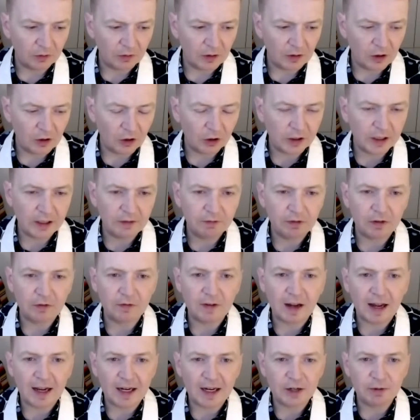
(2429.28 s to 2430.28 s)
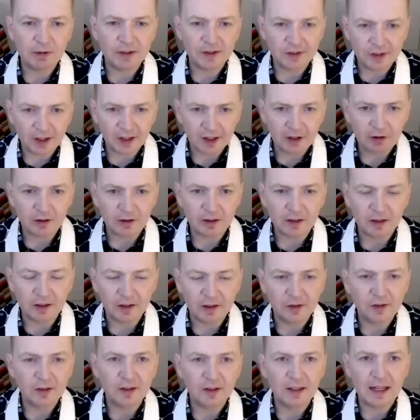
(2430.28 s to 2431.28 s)
looking for value and
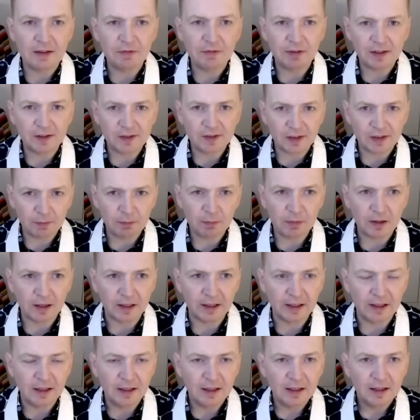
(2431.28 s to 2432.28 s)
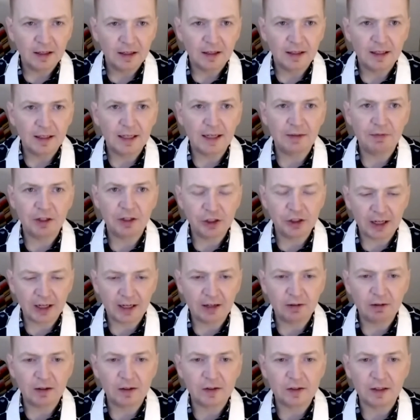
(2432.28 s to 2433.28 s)
sacredness, living simply, living
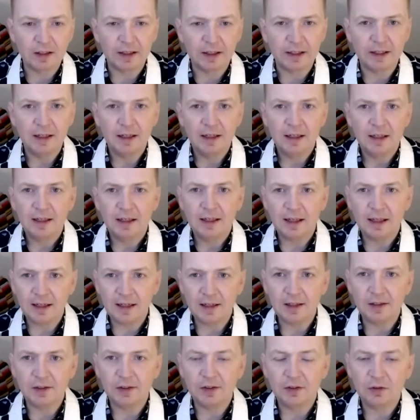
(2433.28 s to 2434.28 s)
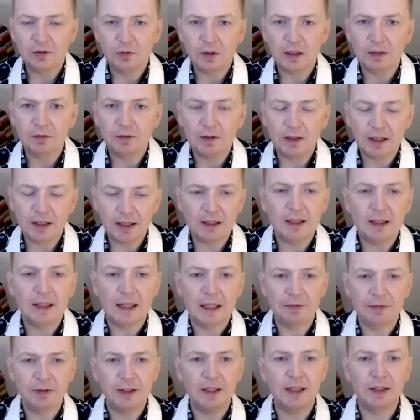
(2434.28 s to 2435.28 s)
generously, is when
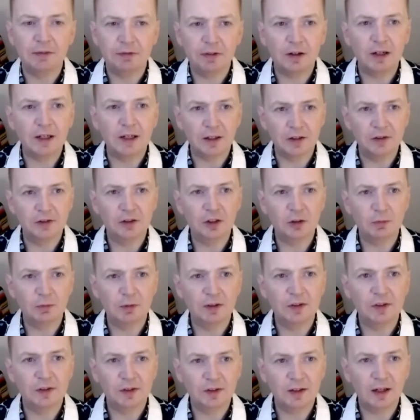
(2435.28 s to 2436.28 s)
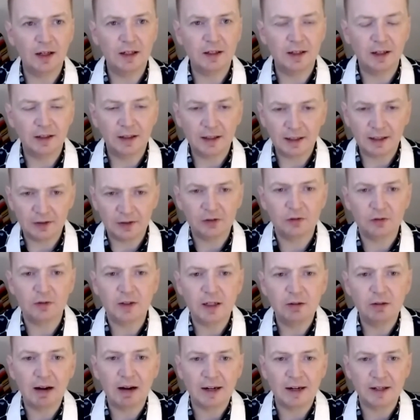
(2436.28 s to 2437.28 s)
living in a very consumer society. I think that's a
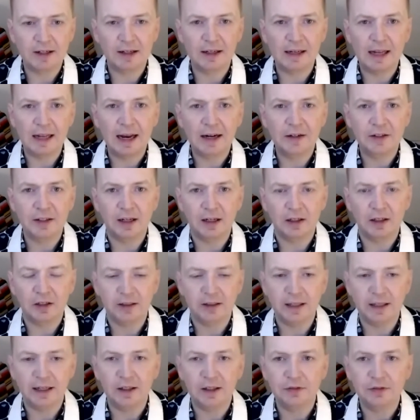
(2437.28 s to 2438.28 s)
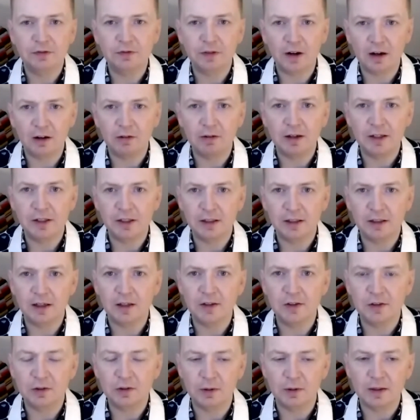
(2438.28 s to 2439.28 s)
really radical act, actually, that has far-reaching
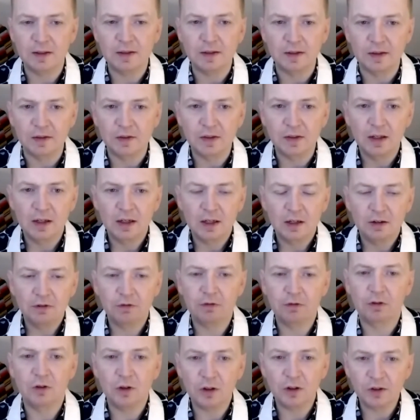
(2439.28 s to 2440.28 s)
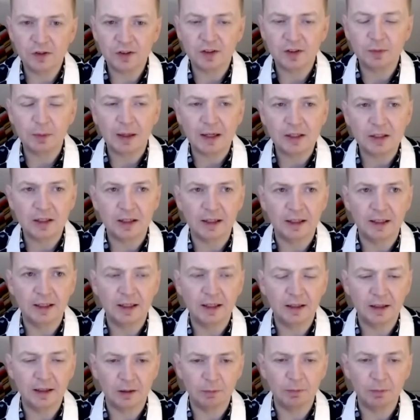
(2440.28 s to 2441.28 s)
consequences for us, especially
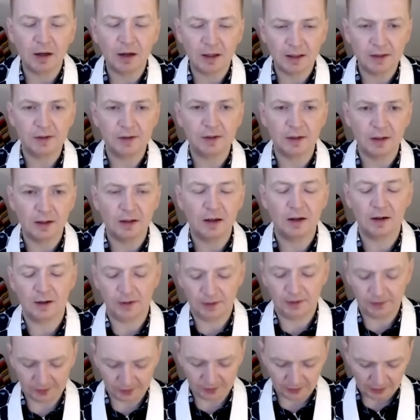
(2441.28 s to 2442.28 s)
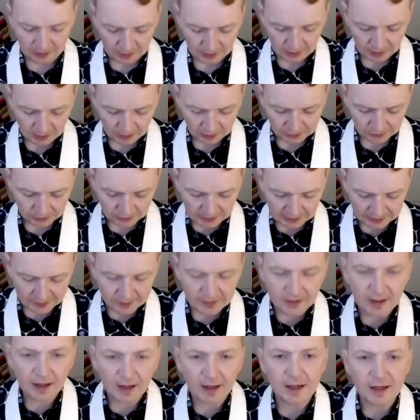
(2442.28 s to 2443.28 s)
in our minds and our hearts. So that's
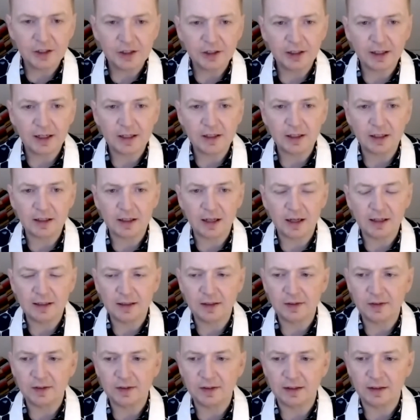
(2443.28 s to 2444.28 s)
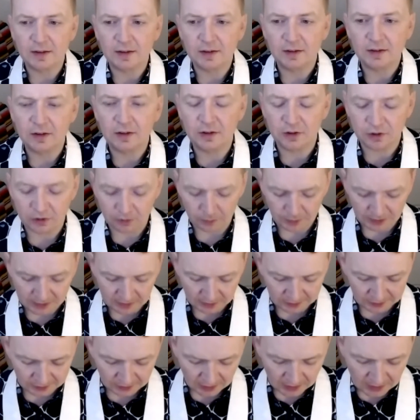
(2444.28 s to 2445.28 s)
the kind of change I'd like to see us do,
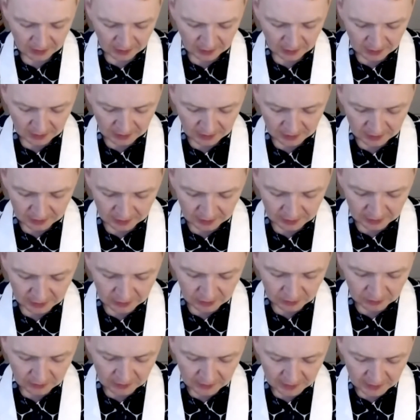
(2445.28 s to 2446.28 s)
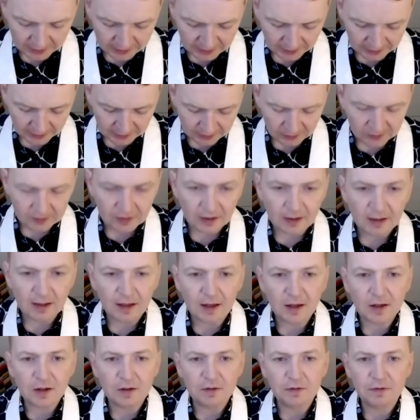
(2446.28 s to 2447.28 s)
because, I think there's a
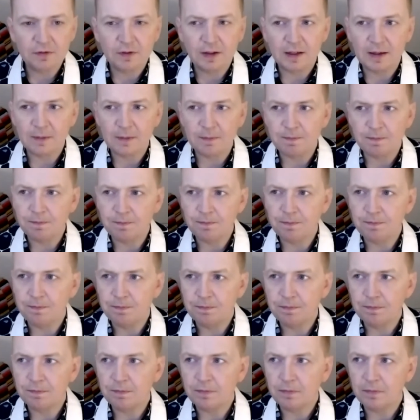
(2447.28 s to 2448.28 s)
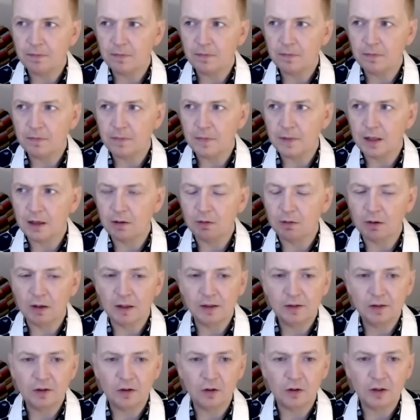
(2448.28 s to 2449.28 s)
lot of,
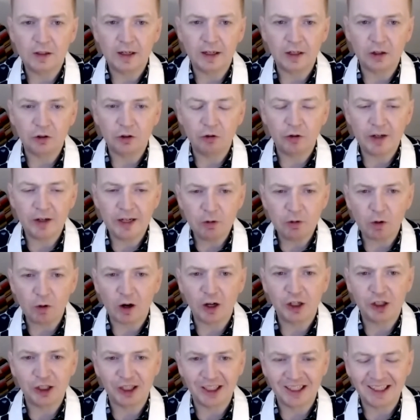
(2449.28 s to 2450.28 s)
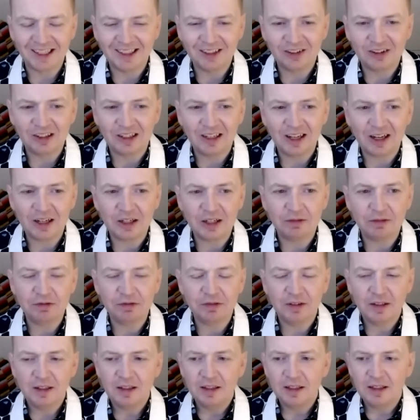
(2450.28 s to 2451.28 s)
it's called kind of greenwashing. There's a lot of
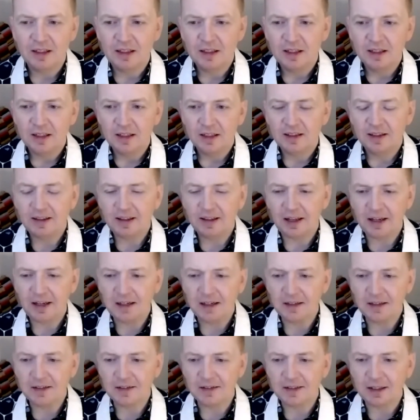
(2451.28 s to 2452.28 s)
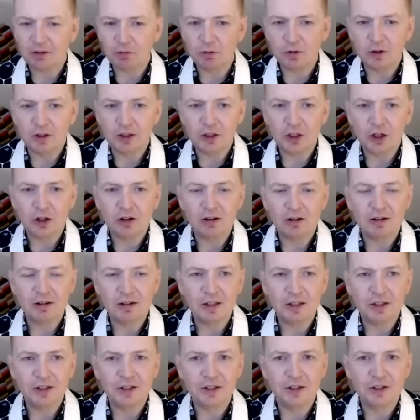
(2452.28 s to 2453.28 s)
things that we're
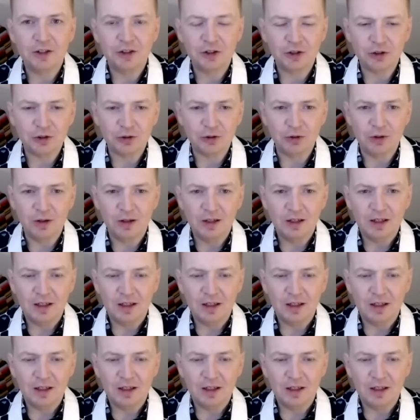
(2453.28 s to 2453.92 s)
encouraged to do